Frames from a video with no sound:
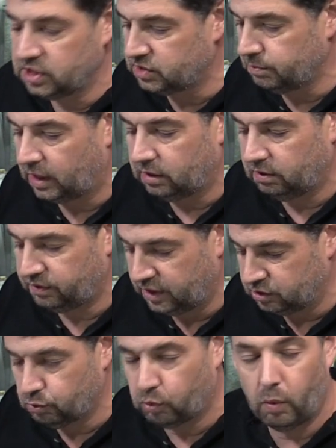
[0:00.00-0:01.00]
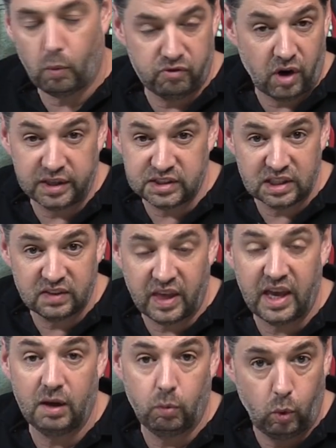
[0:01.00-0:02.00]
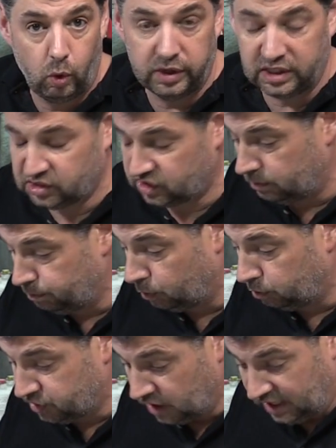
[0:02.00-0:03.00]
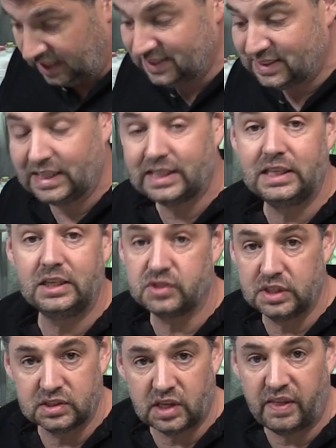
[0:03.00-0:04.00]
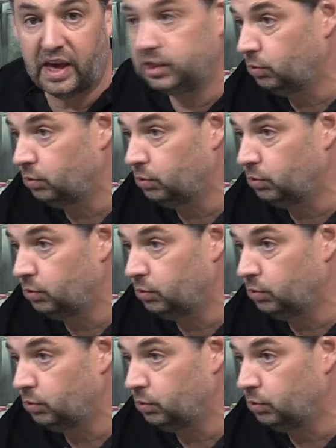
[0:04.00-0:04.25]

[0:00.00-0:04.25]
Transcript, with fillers: Doesn't matter if there's writing there, warning symbols, insignias, things like that.